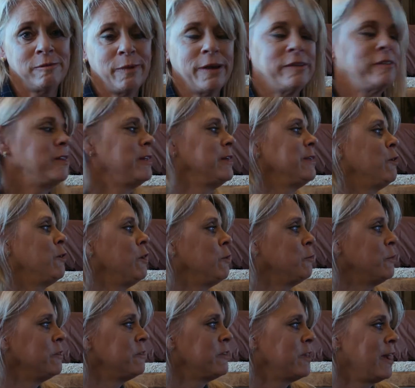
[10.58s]
basically the only
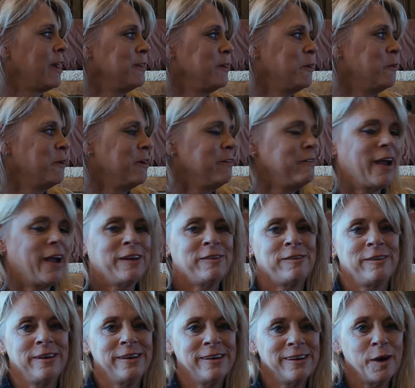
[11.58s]
ones that I know of
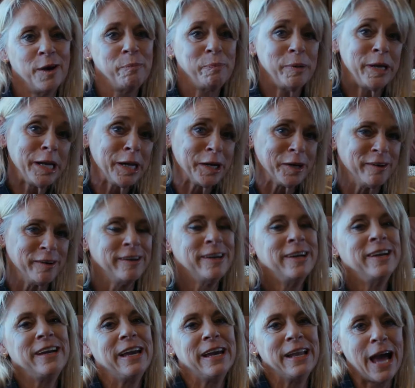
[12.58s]
actually, appear
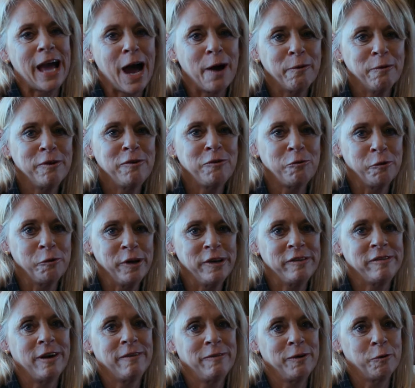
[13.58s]
in our
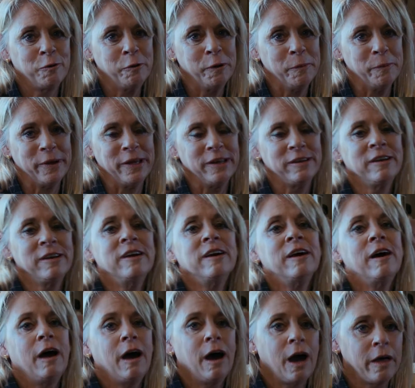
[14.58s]
choice of equipment,
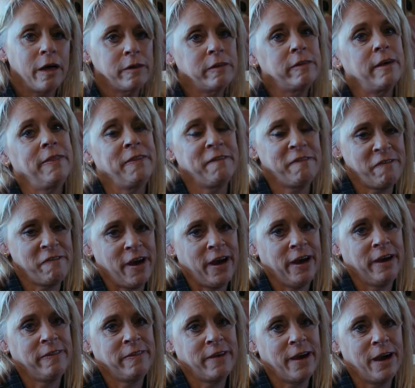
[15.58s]
other than the
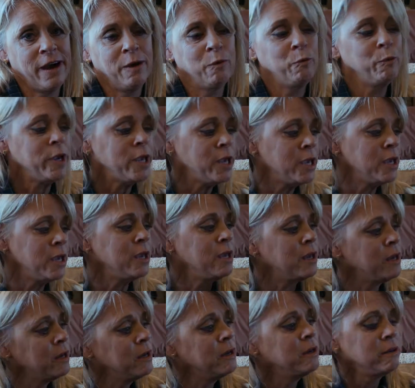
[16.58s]
fact that
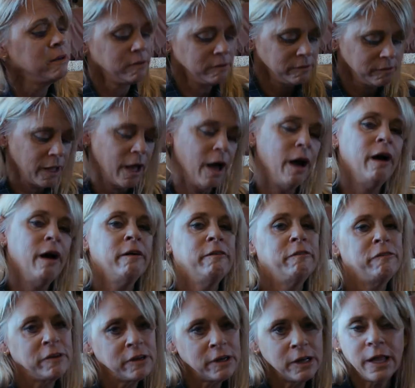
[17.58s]
we
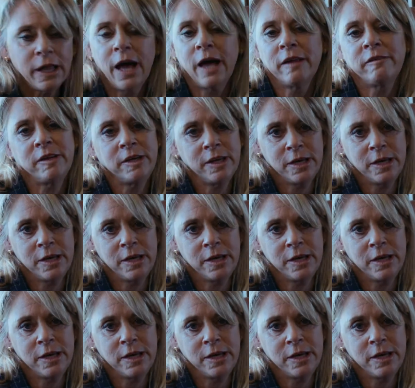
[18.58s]
love classic